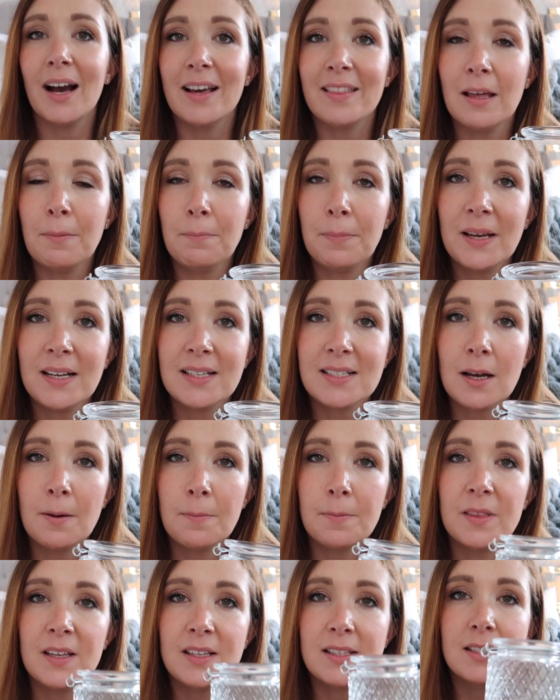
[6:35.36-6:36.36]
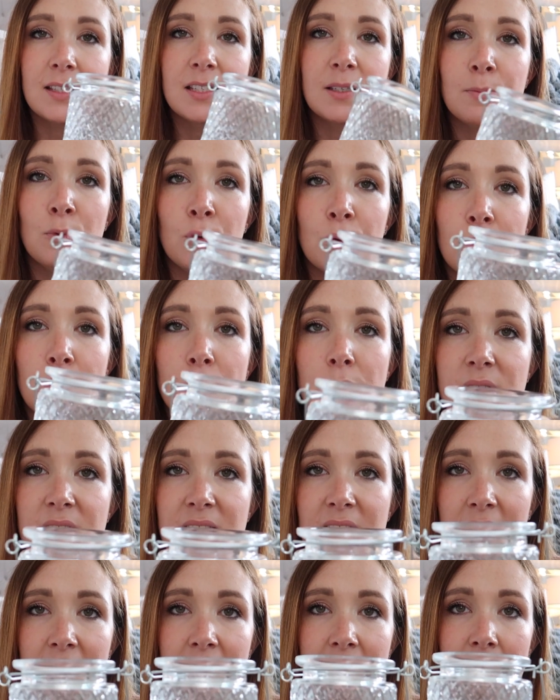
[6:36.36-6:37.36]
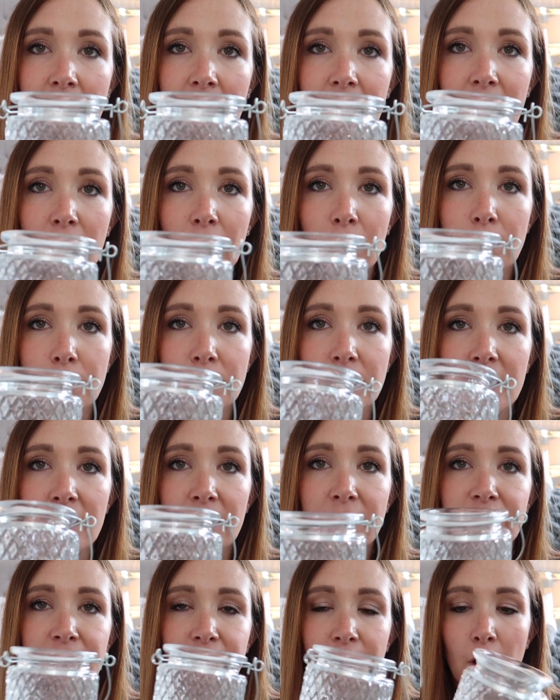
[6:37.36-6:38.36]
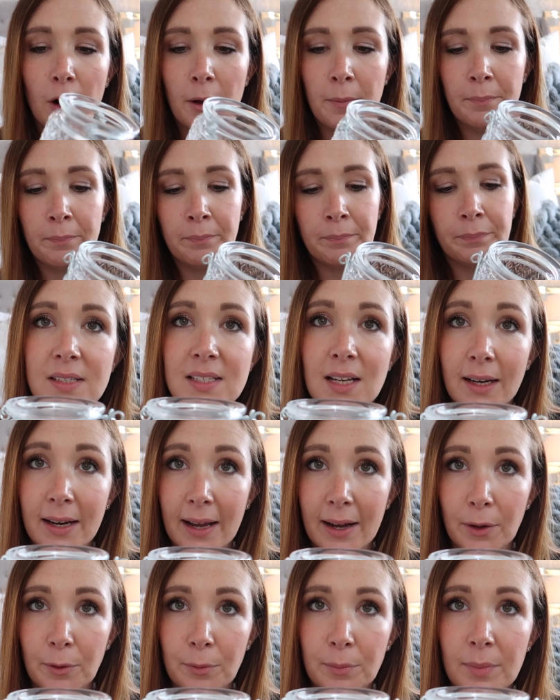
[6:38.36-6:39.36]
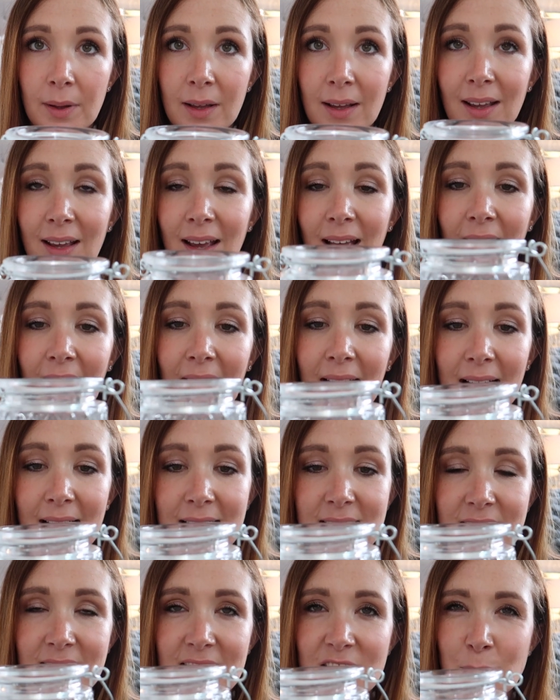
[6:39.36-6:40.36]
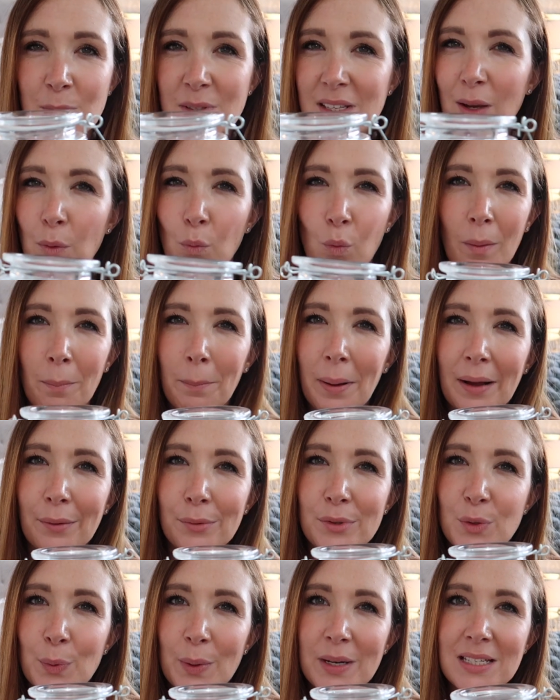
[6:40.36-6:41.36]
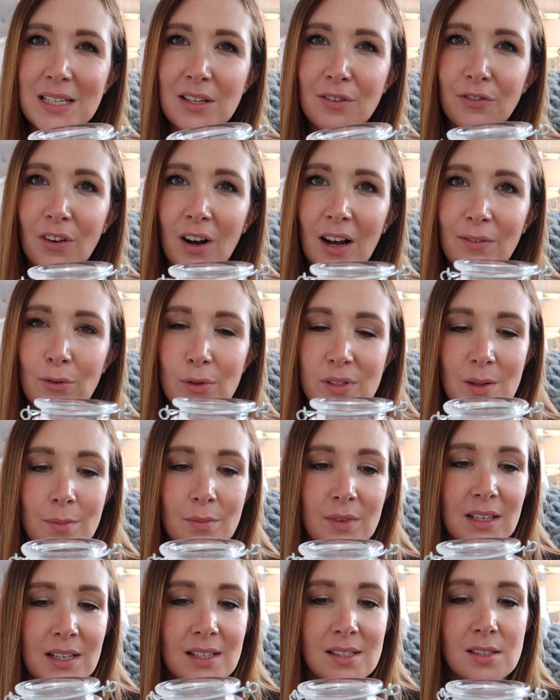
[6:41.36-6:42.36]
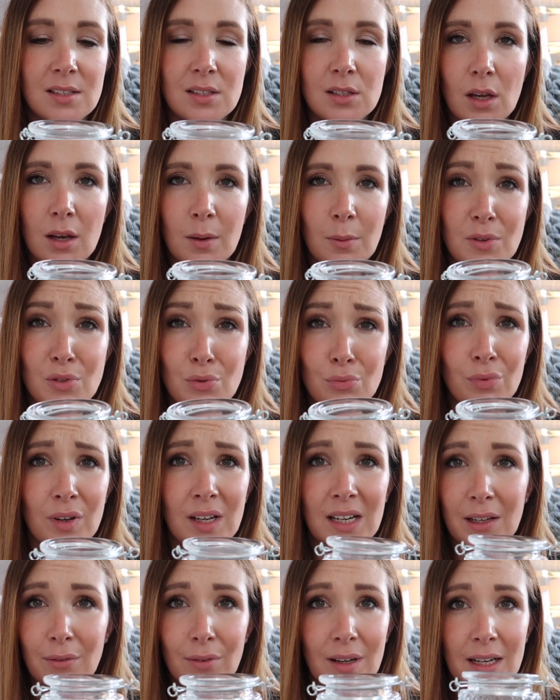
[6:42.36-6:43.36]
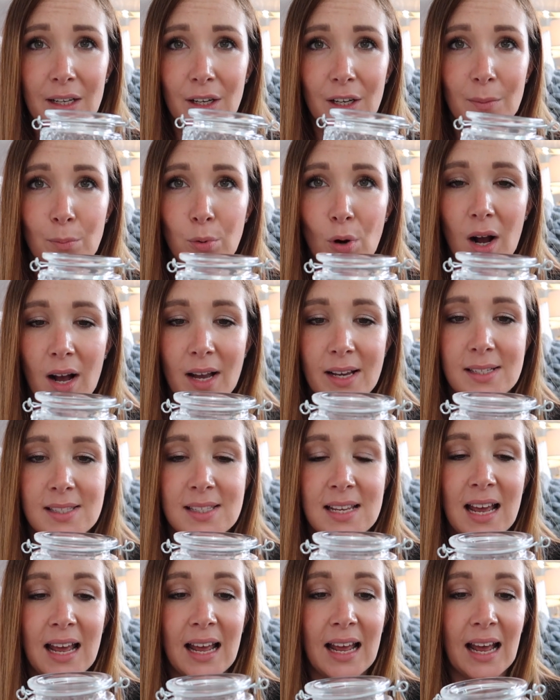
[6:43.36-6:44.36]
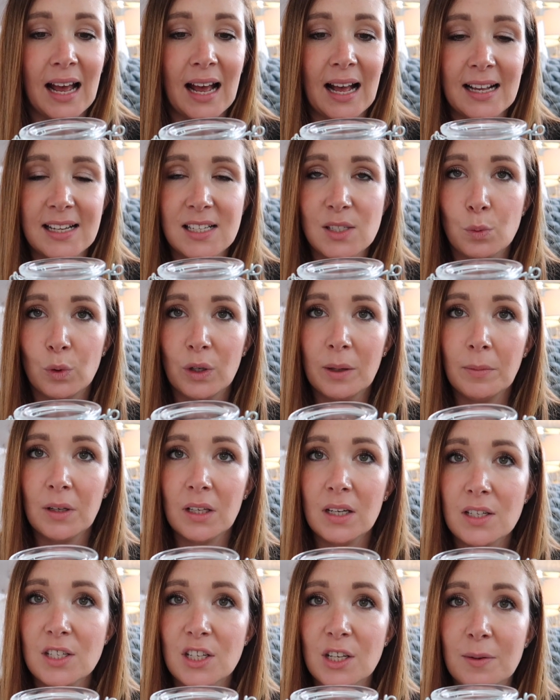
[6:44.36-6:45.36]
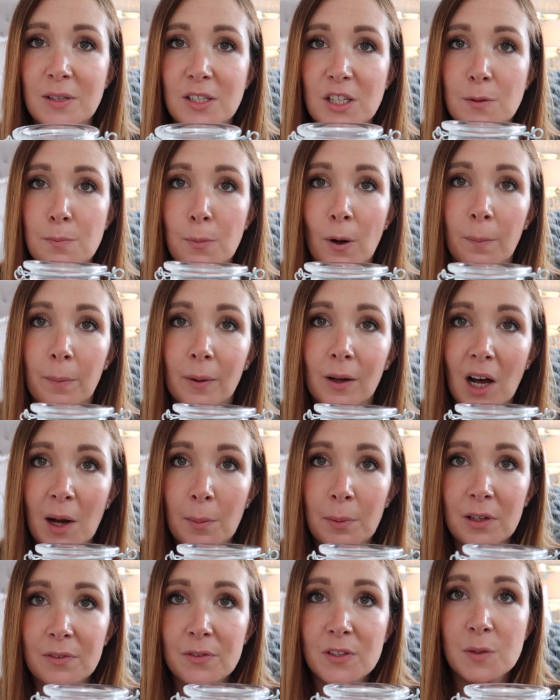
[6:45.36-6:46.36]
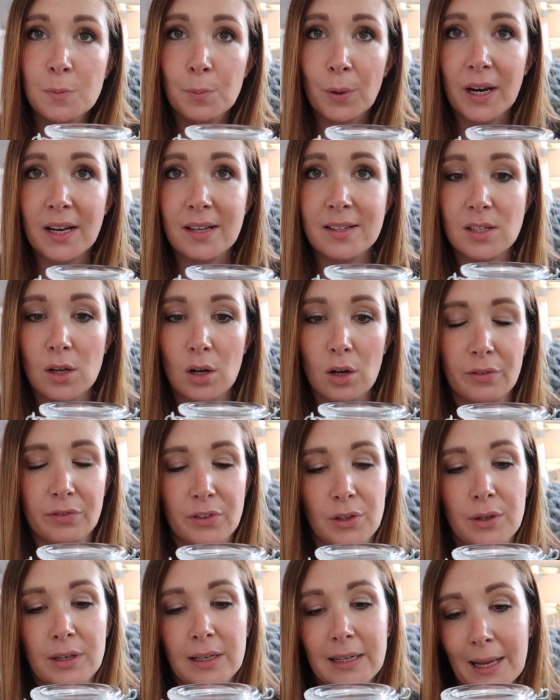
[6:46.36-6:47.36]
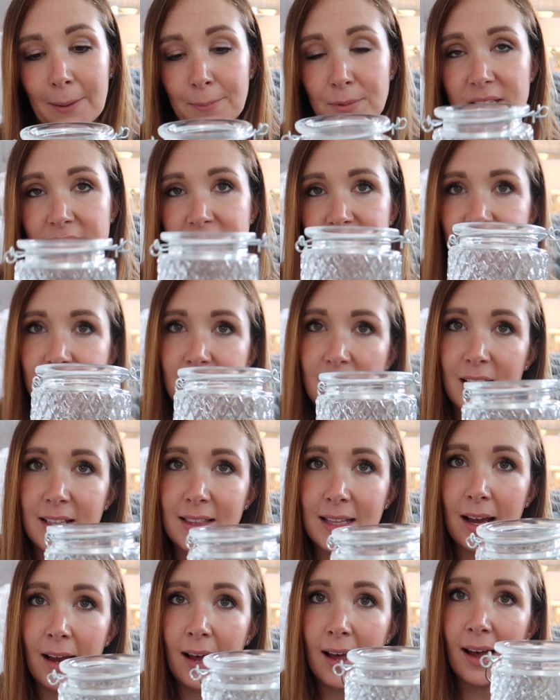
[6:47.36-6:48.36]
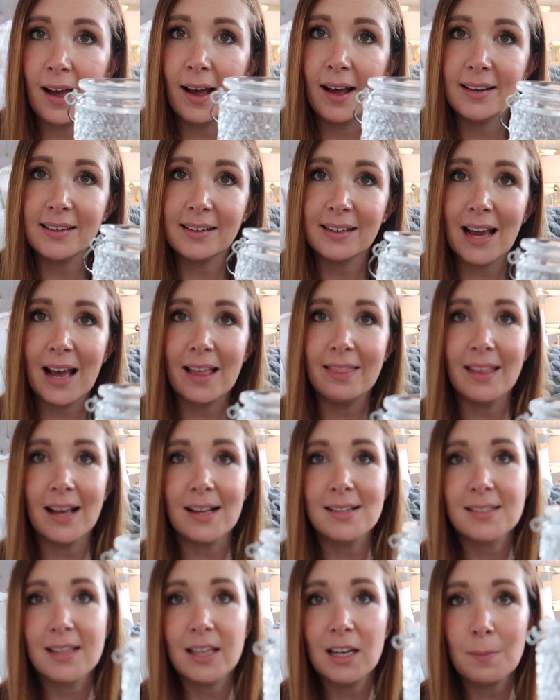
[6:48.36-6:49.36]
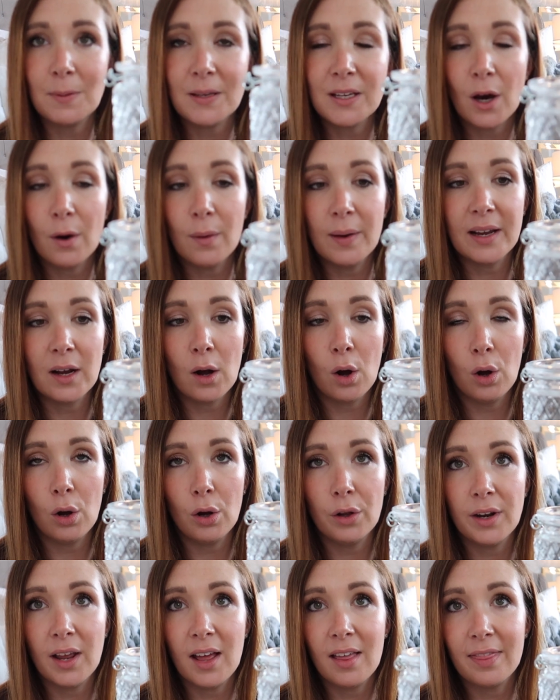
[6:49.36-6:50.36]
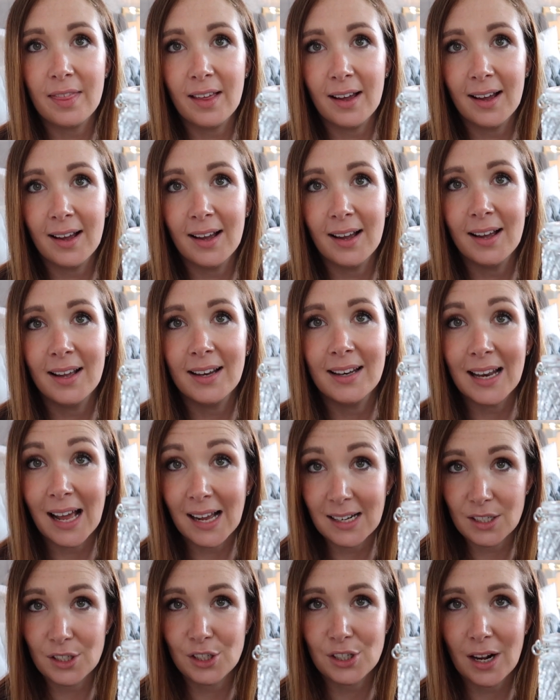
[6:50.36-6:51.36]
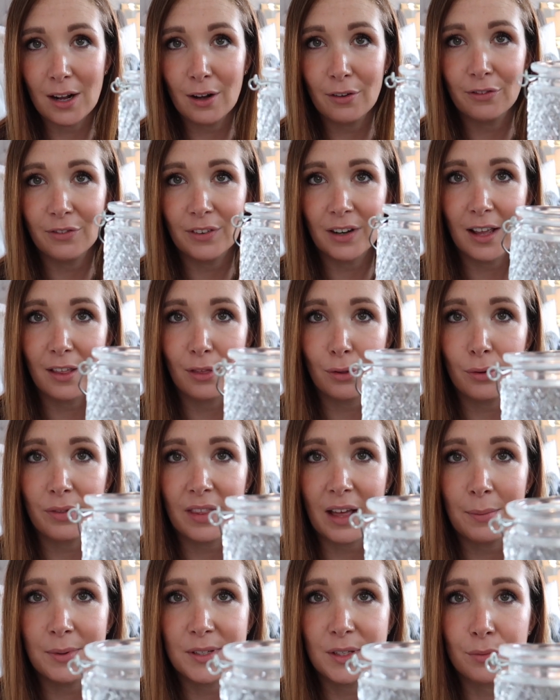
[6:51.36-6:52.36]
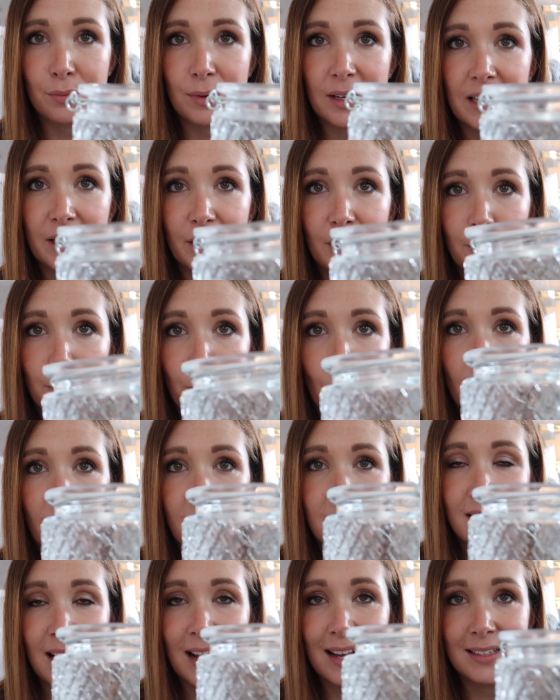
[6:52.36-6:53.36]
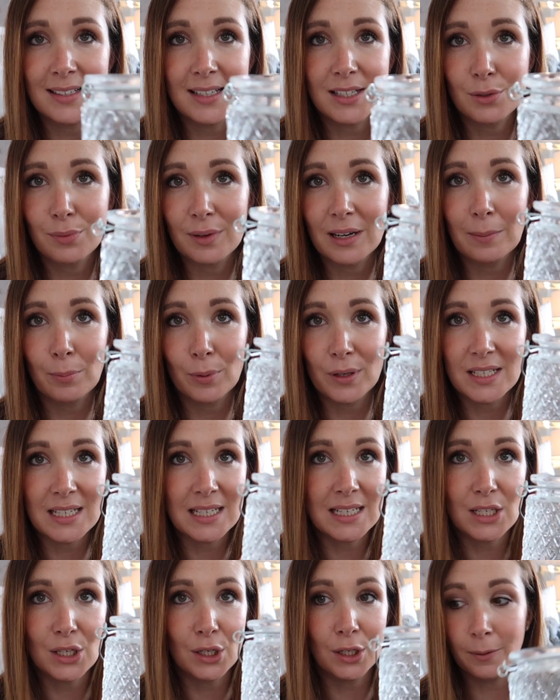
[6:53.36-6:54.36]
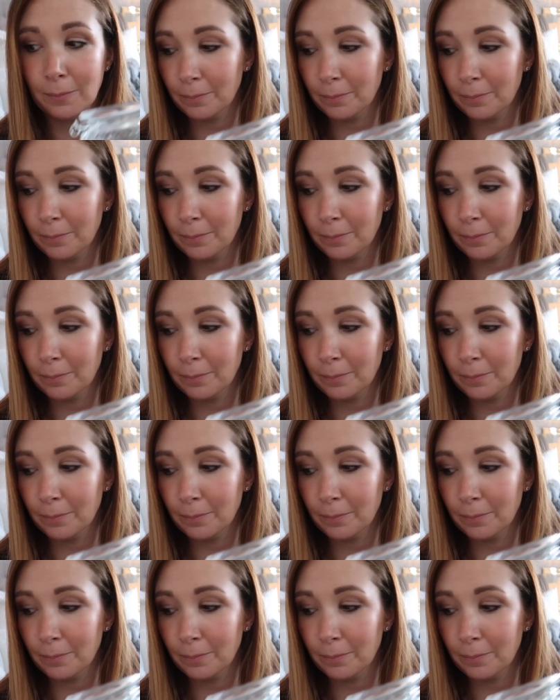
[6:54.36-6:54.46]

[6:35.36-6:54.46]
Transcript: I then picked up this small tea light holder from Dunelm, and this was like £1.25 or something. It was really good price. And what I'm going to do is just pop a couple of sprigs of eucalyptus inside there, and again, that's going to be going on the ladder shelf, and I thought that was a really good price, and it's really pretty too.